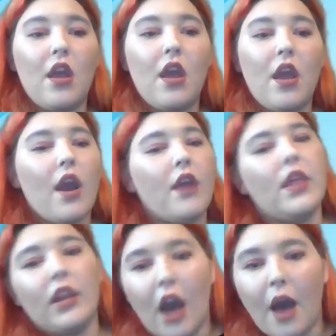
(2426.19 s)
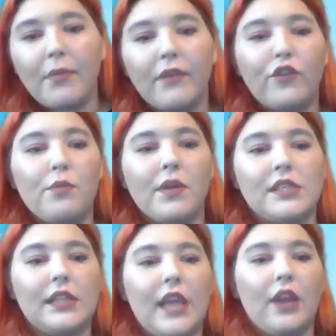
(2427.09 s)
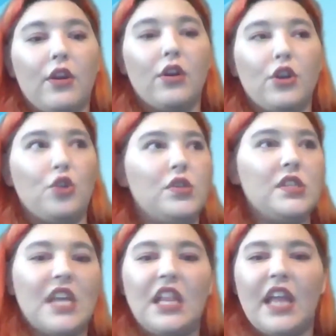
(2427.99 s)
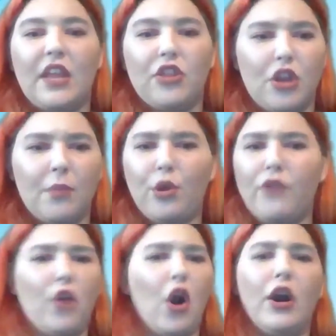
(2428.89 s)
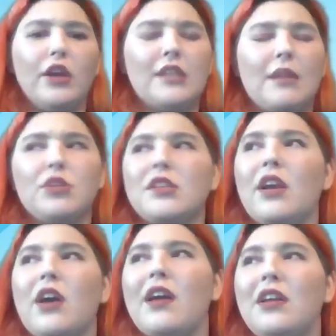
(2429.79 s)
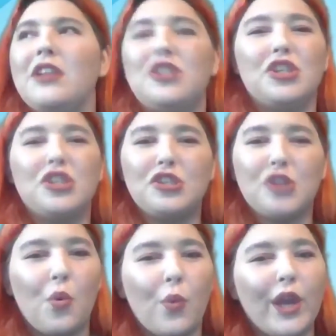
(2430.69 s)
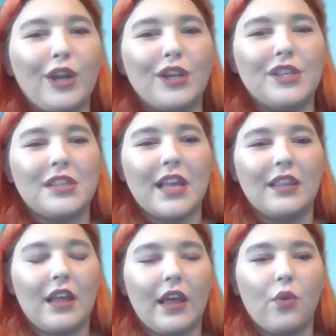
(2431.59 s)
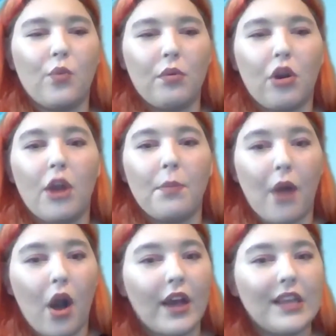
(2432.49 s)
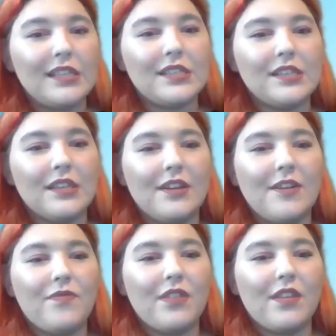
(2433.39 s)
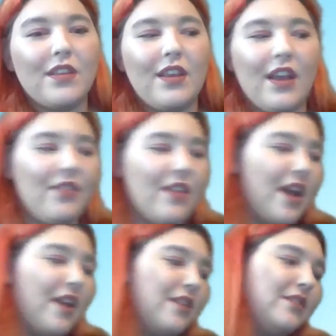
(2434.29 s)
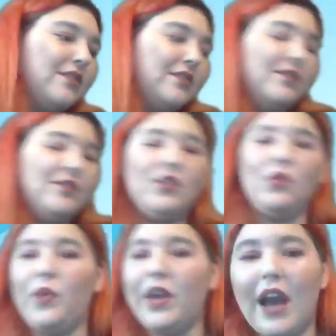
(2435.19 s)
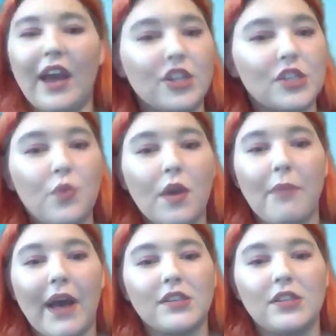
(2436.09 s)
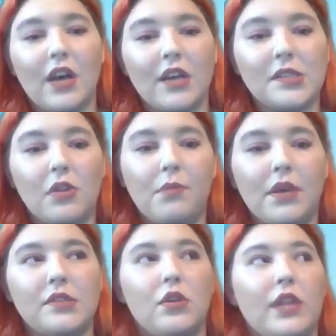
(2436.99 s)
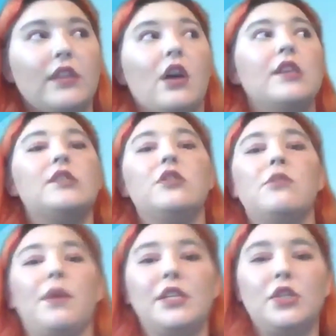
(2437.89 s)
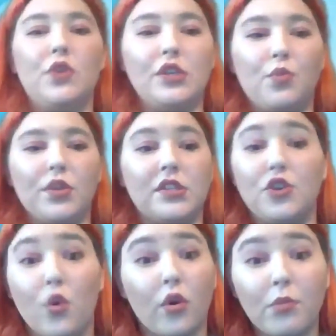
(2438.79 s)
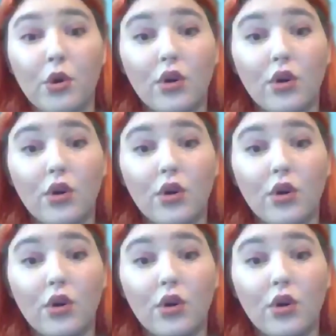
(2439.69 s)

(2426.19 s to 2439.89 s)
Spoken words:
And then come a few months later, you see like the number of cars and I'm just like, it's just so weird to think that like we were on pause and then we kind of just went back to the hustle and bustle. Like the hustle and bustle is what's normal.